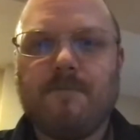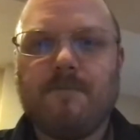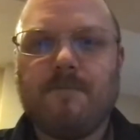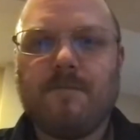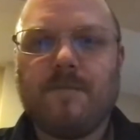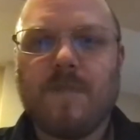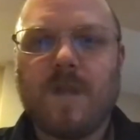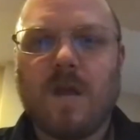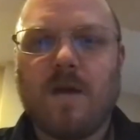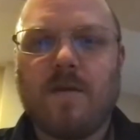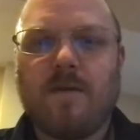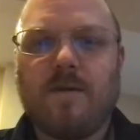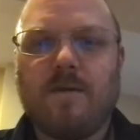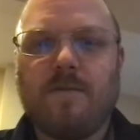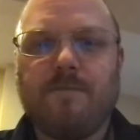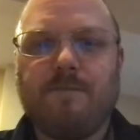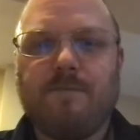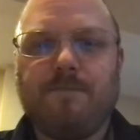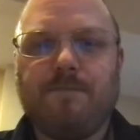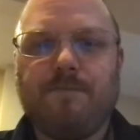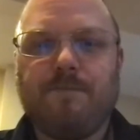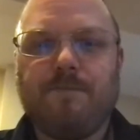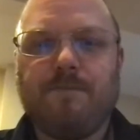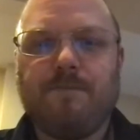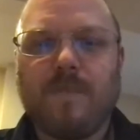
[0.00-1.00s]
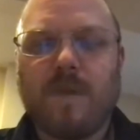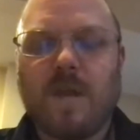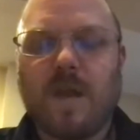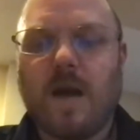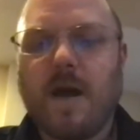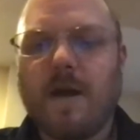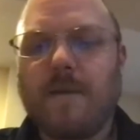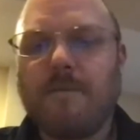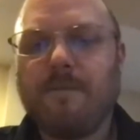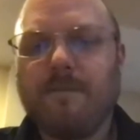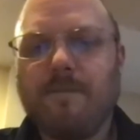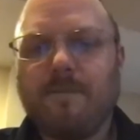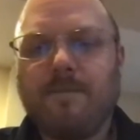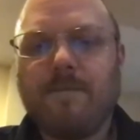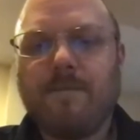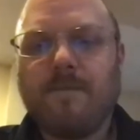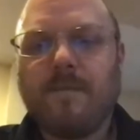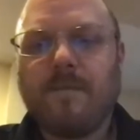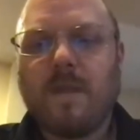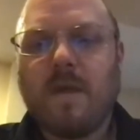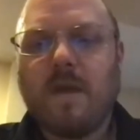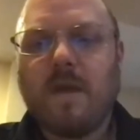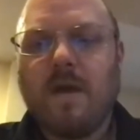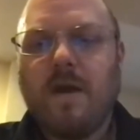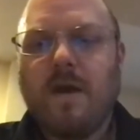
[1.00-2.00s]
Nothing? Okay.
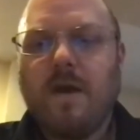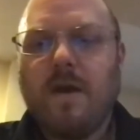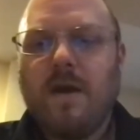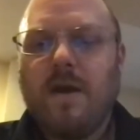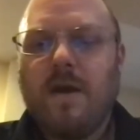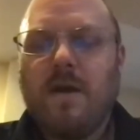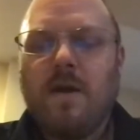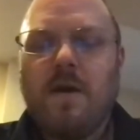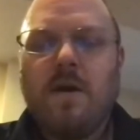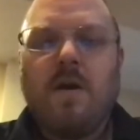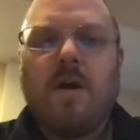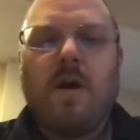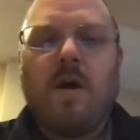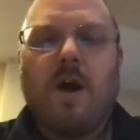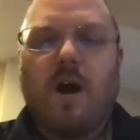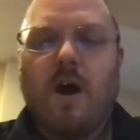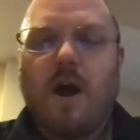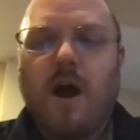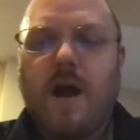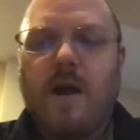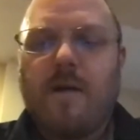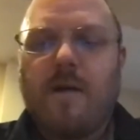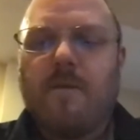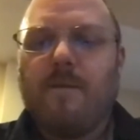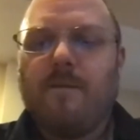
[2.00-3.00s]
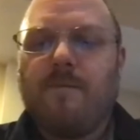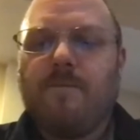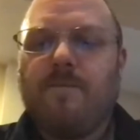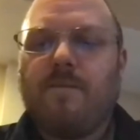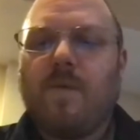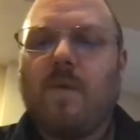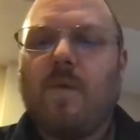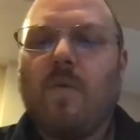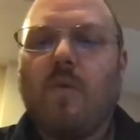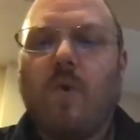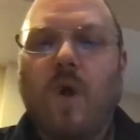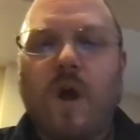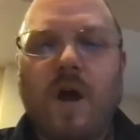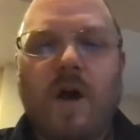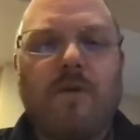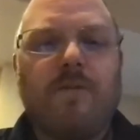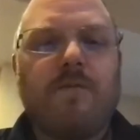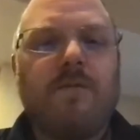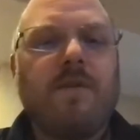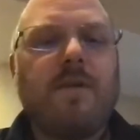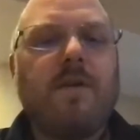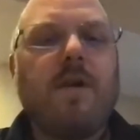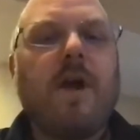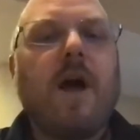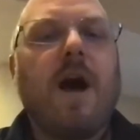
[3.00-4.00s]
All right.
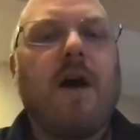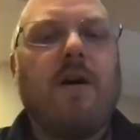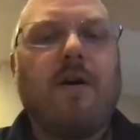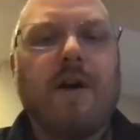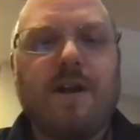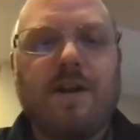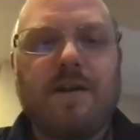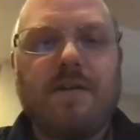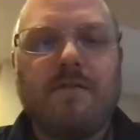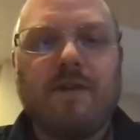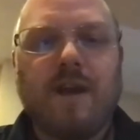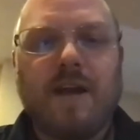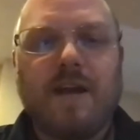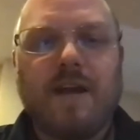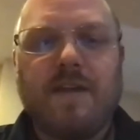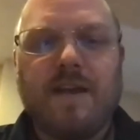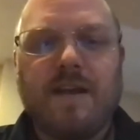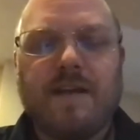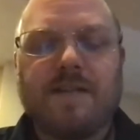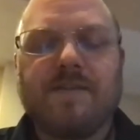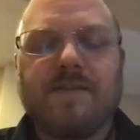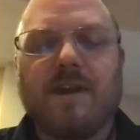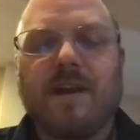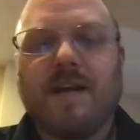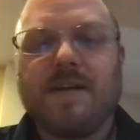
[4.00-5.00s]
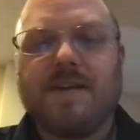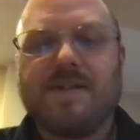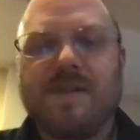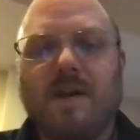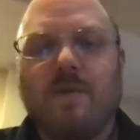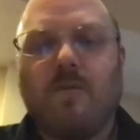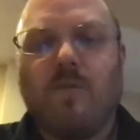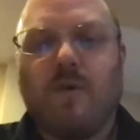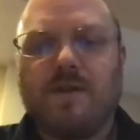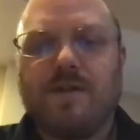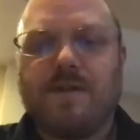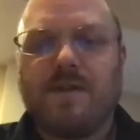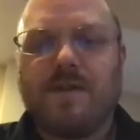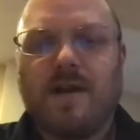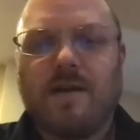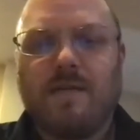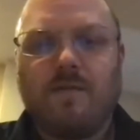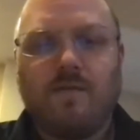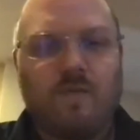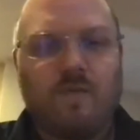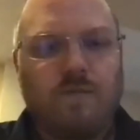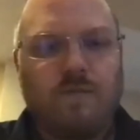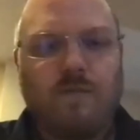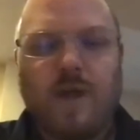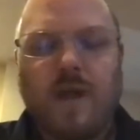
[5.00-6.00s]
Well, I'll end it like this. Like I said, once I
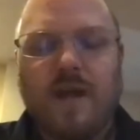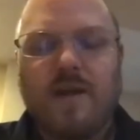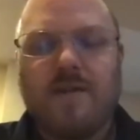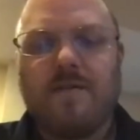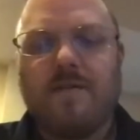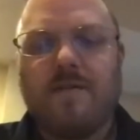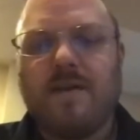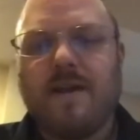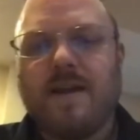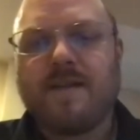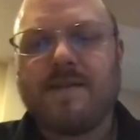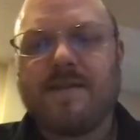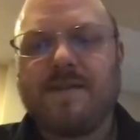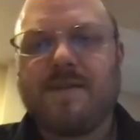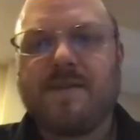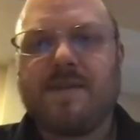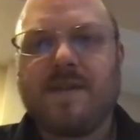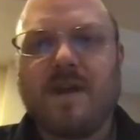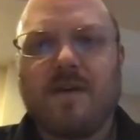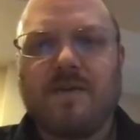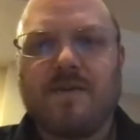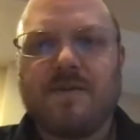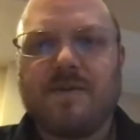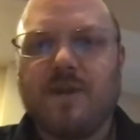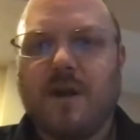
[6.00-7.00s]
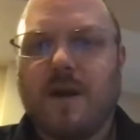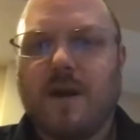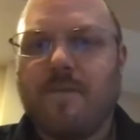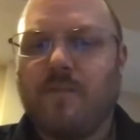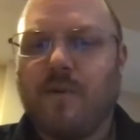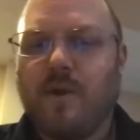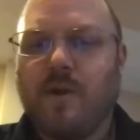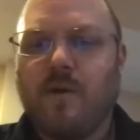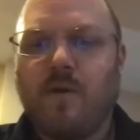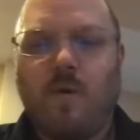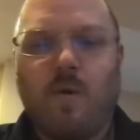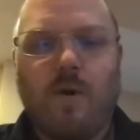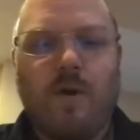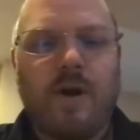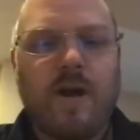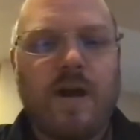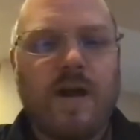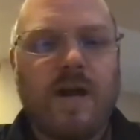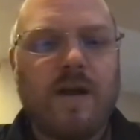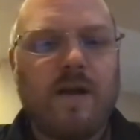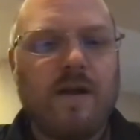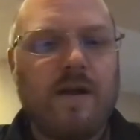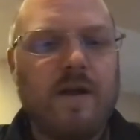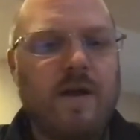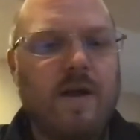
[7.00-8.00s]
end this, I'll stop
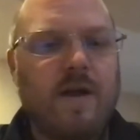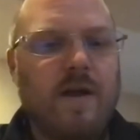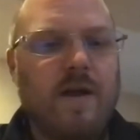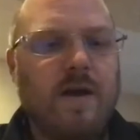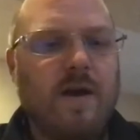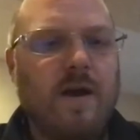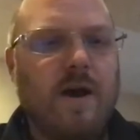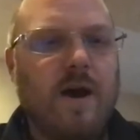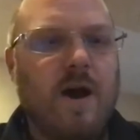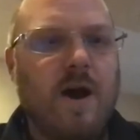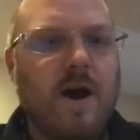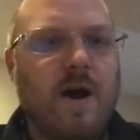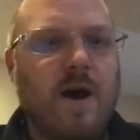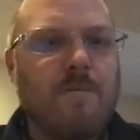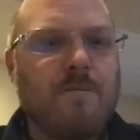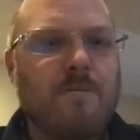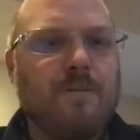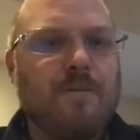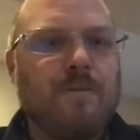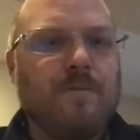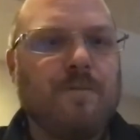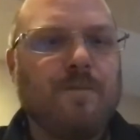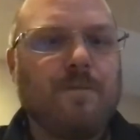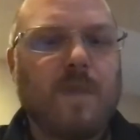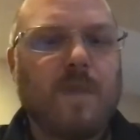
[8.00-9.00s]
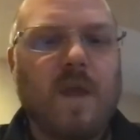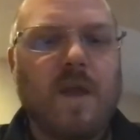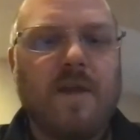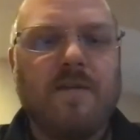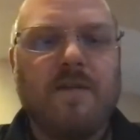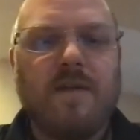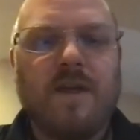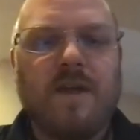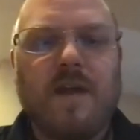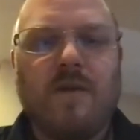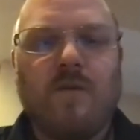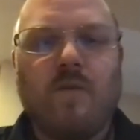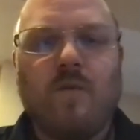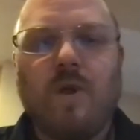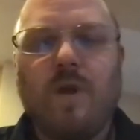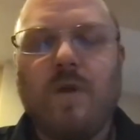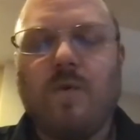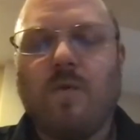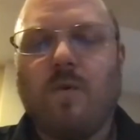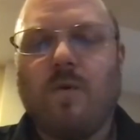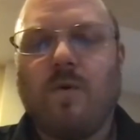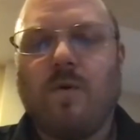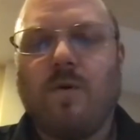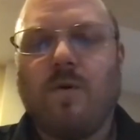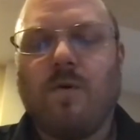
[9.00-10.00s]
recording. And then we
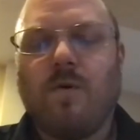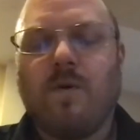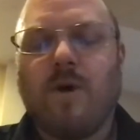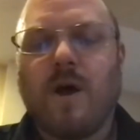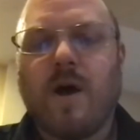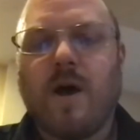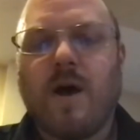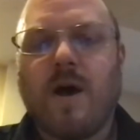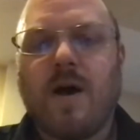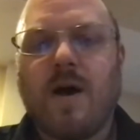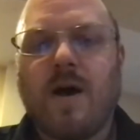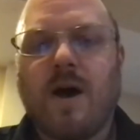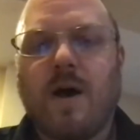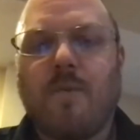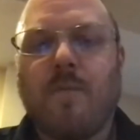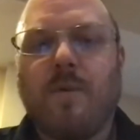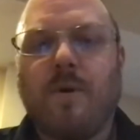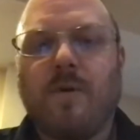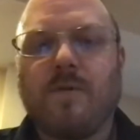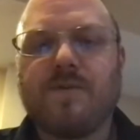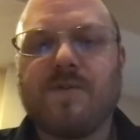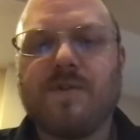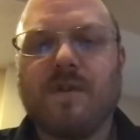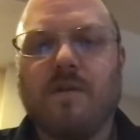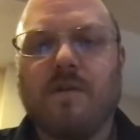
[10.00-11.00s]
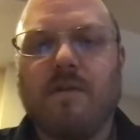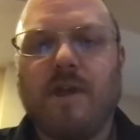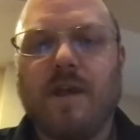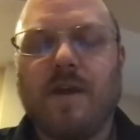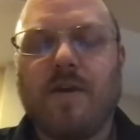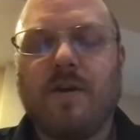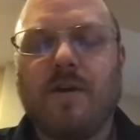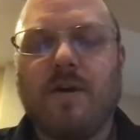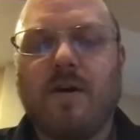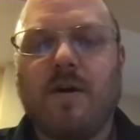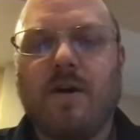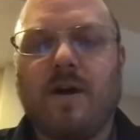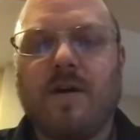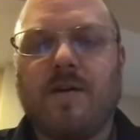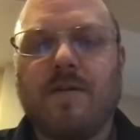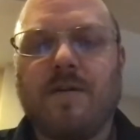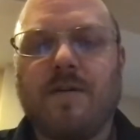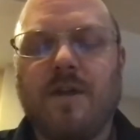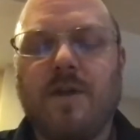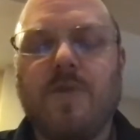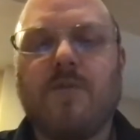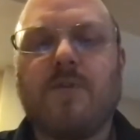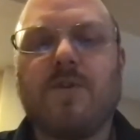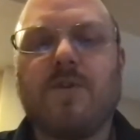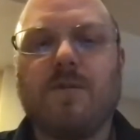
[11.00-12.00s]
will, I'll post the link, the
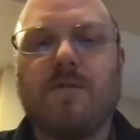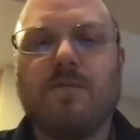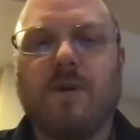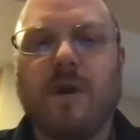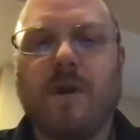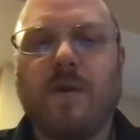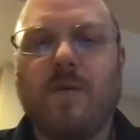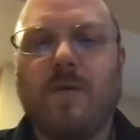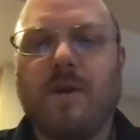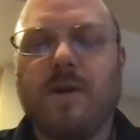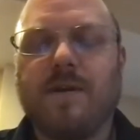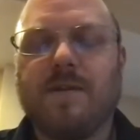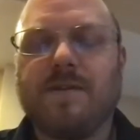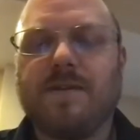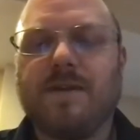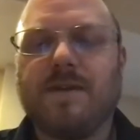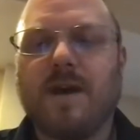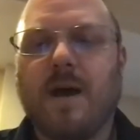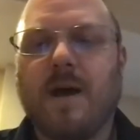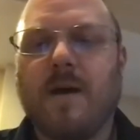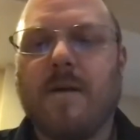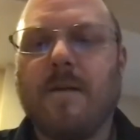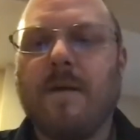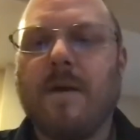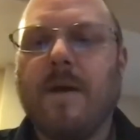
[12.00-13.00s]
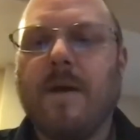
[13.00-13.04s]
YouTube link when it's done.